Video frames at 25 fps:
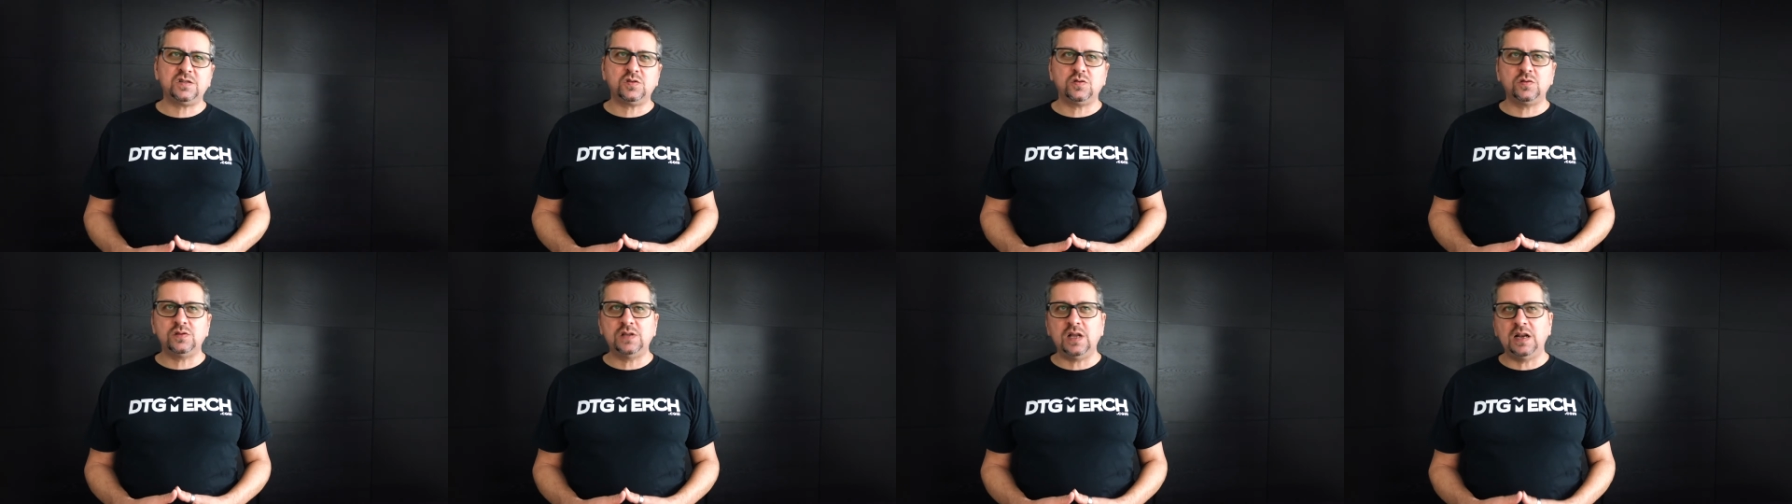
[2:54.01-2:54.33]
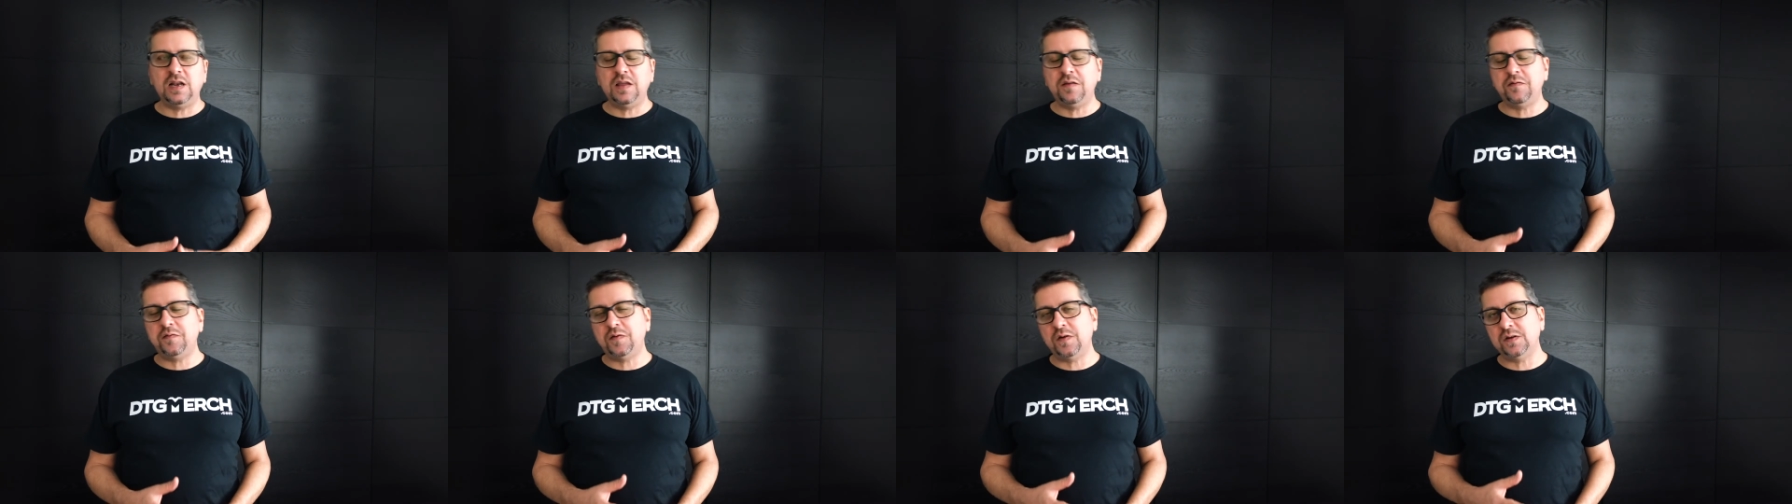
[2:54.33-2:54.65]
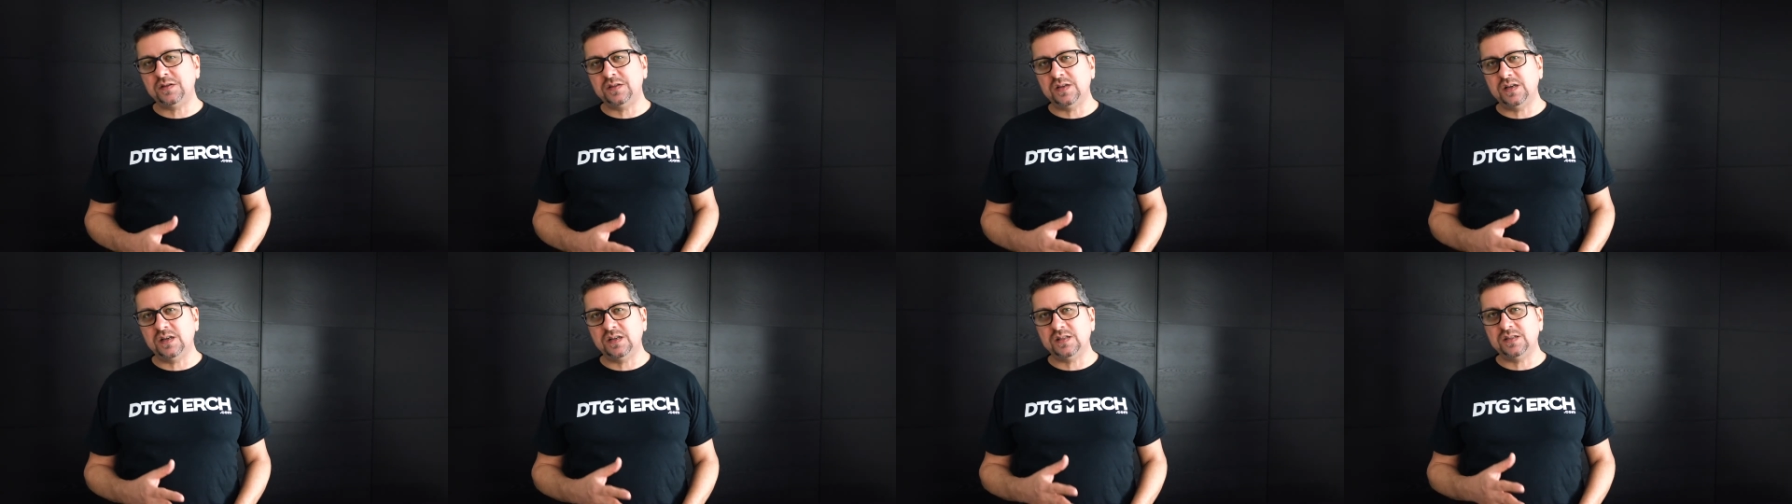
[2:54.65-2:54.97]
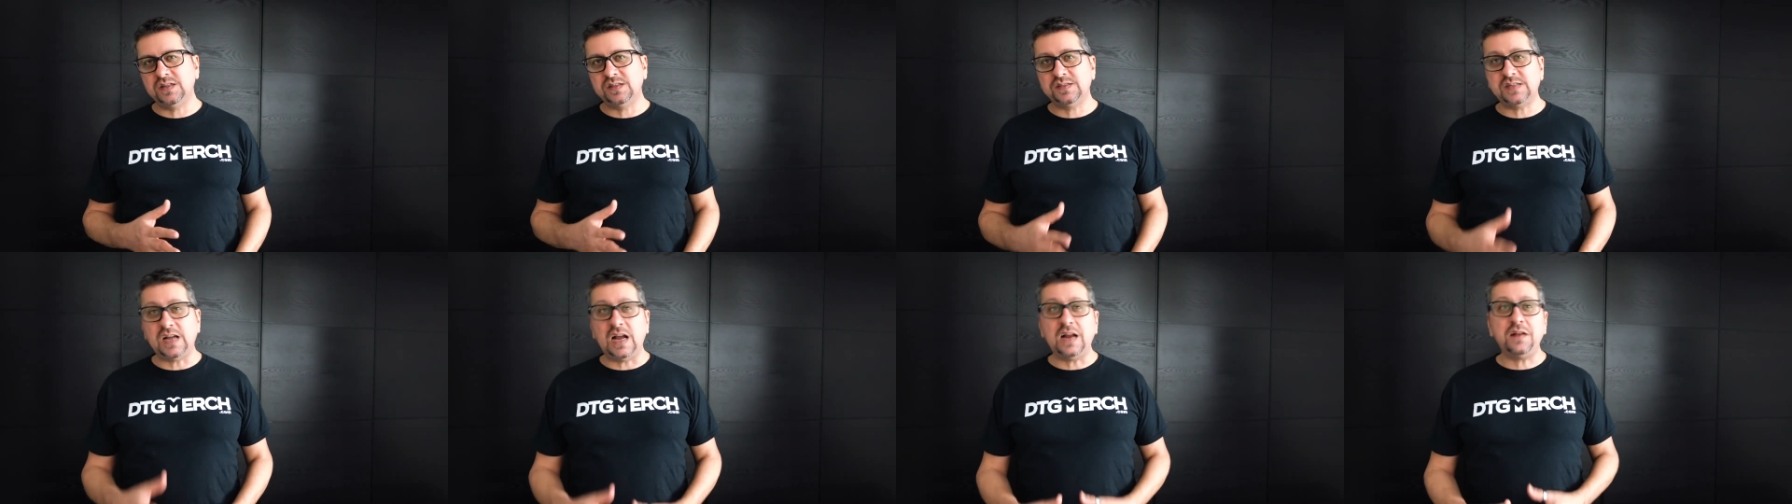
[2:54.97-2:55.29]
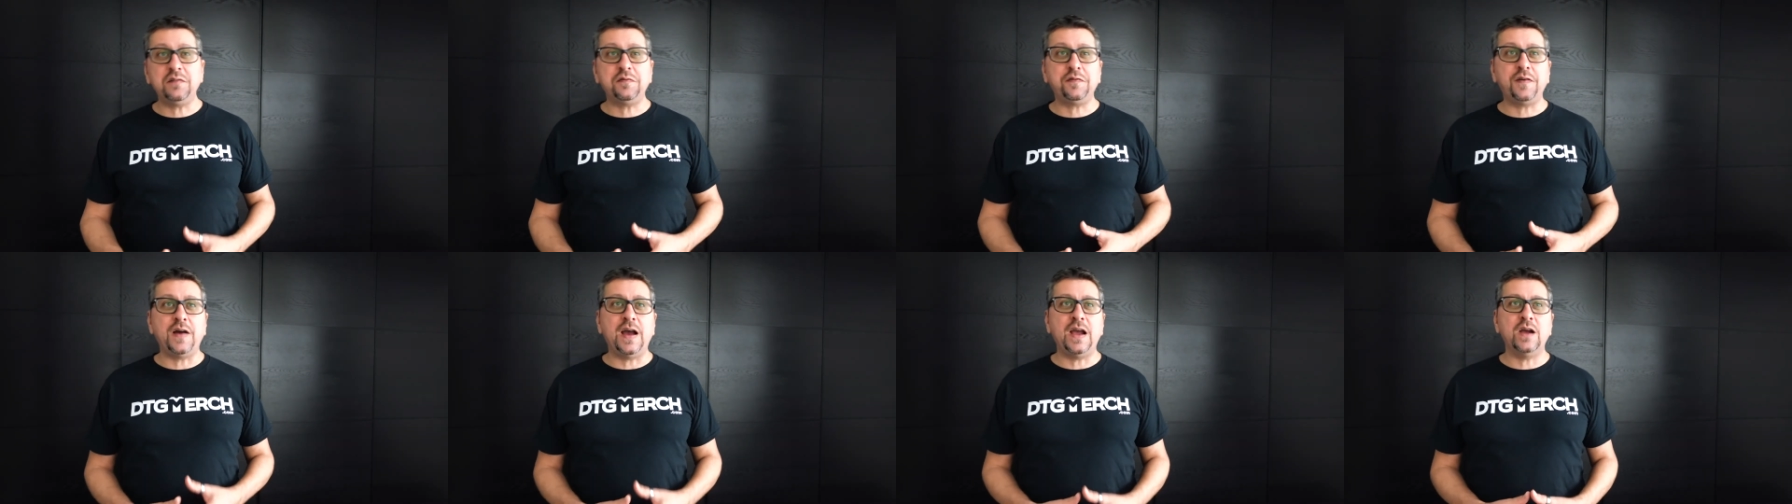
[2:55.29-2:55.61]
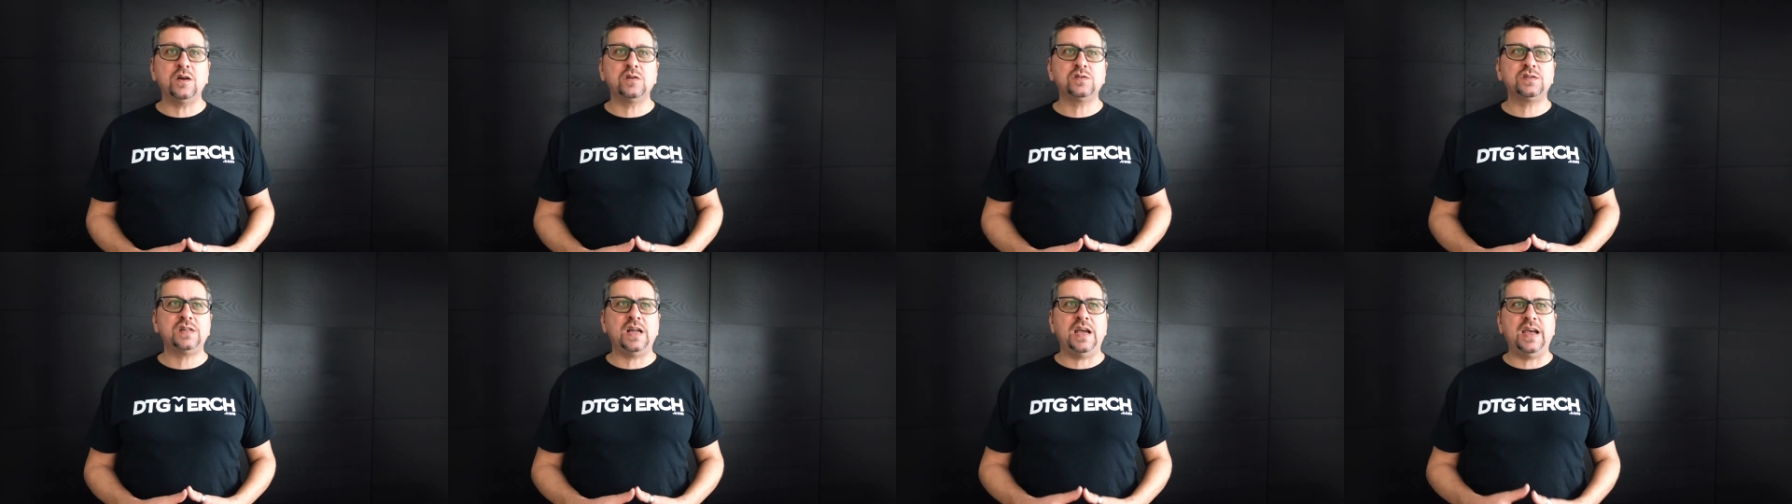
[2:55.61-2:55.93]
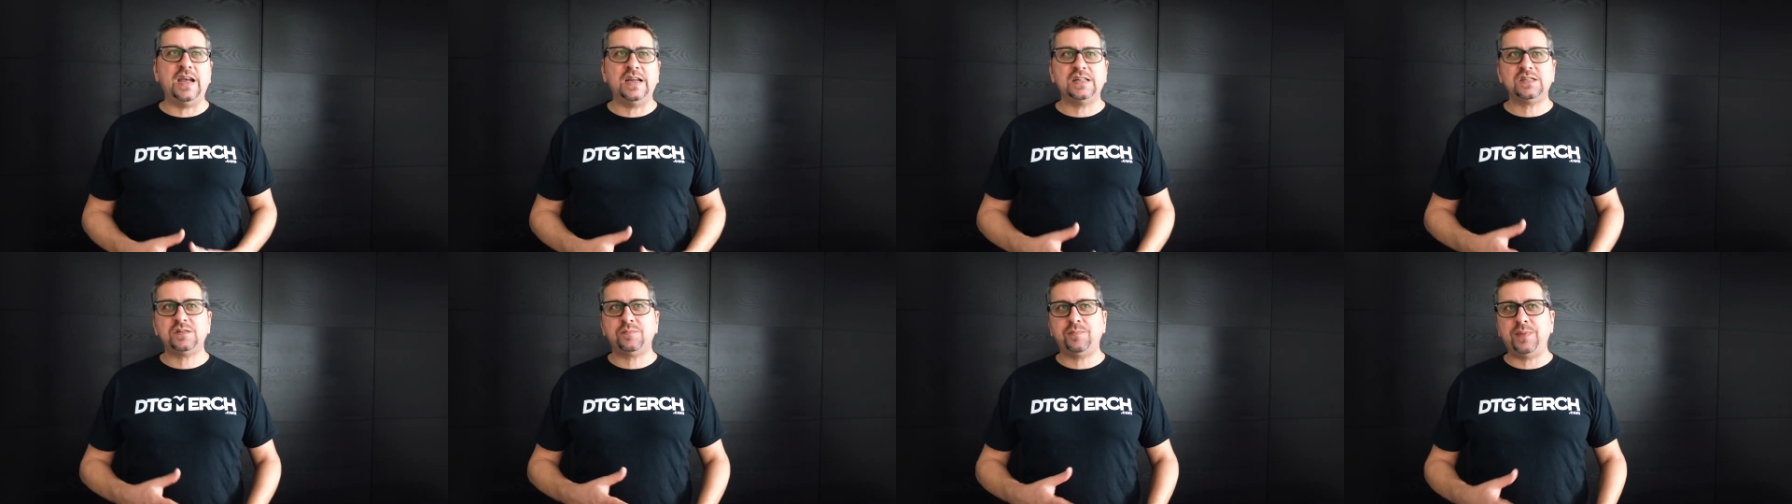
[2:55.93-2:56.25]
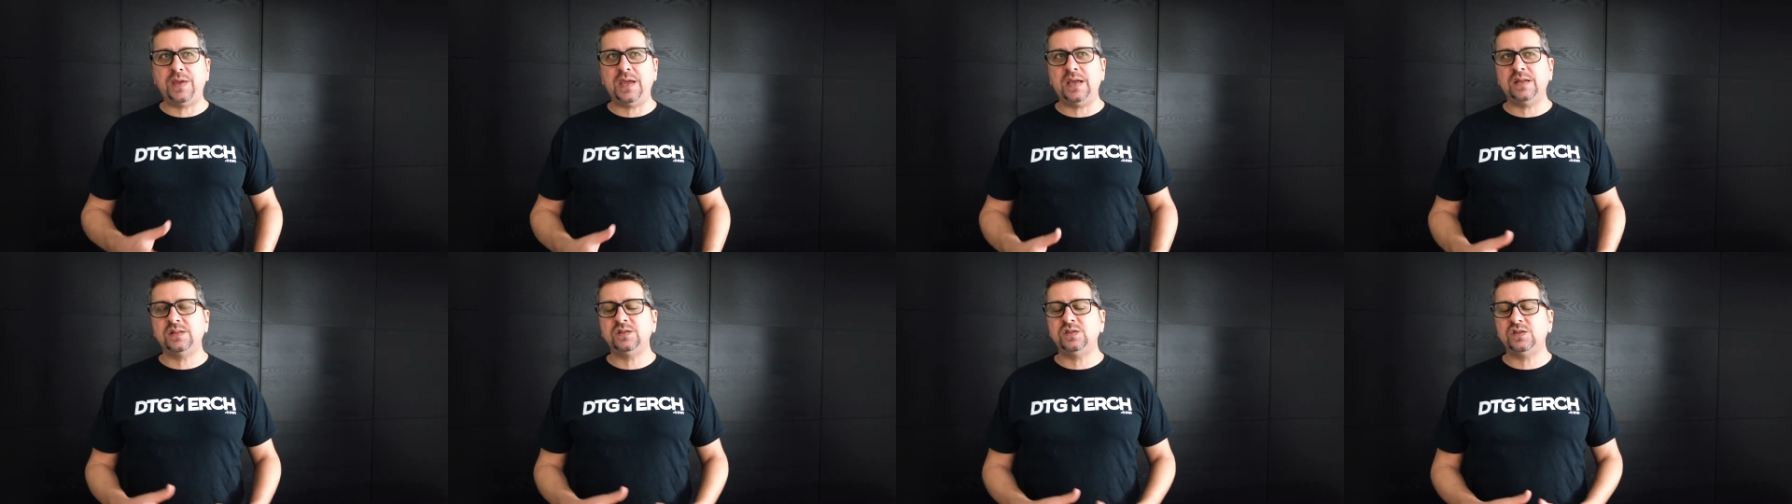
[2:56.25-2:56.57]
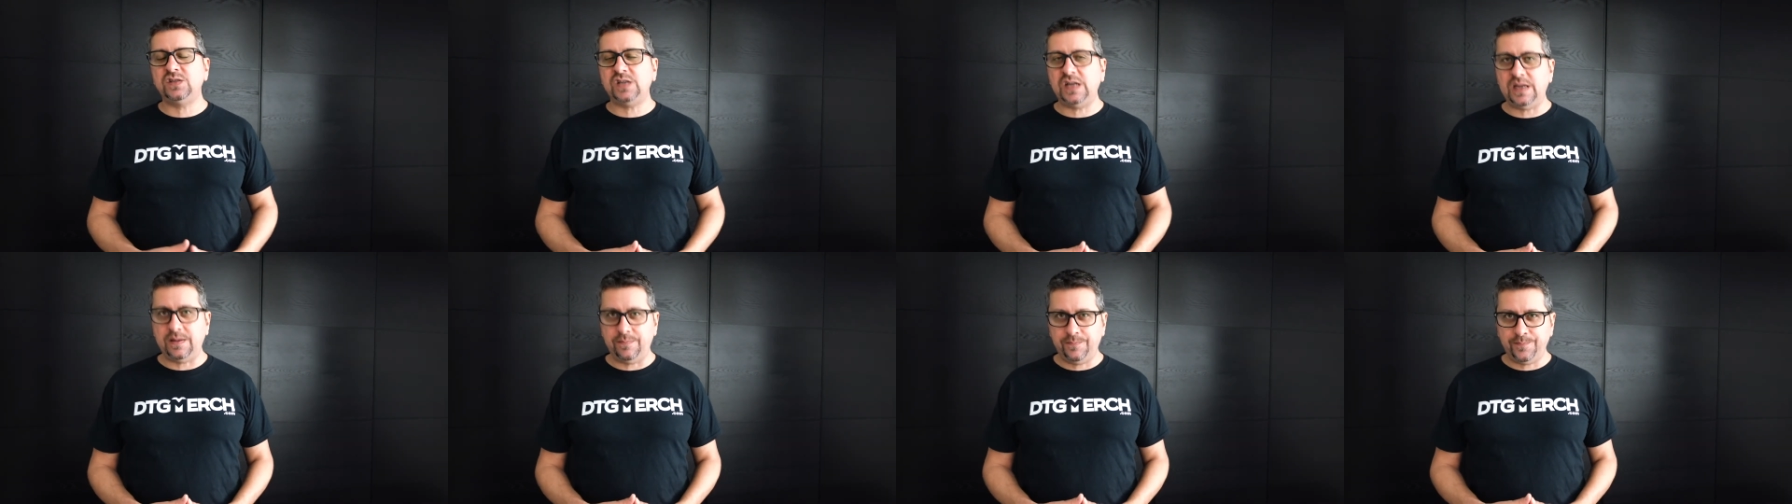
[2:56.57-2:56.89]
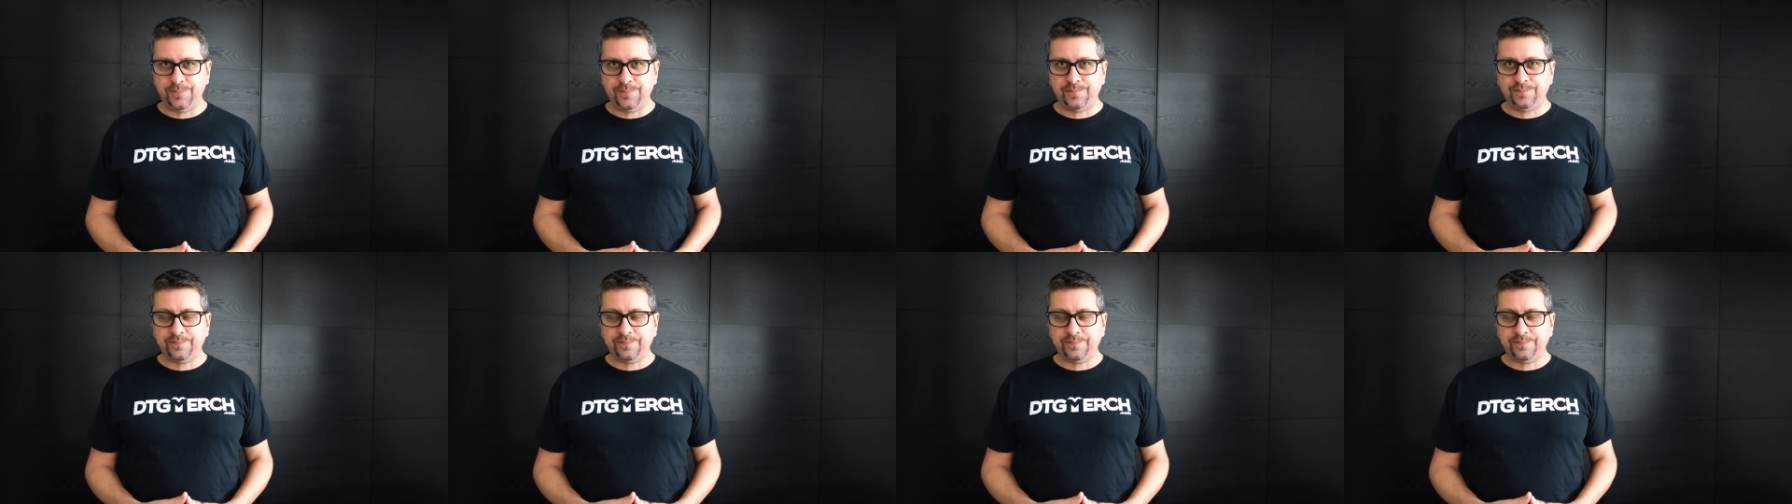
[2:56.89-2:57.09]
to deliver the design files as P N G.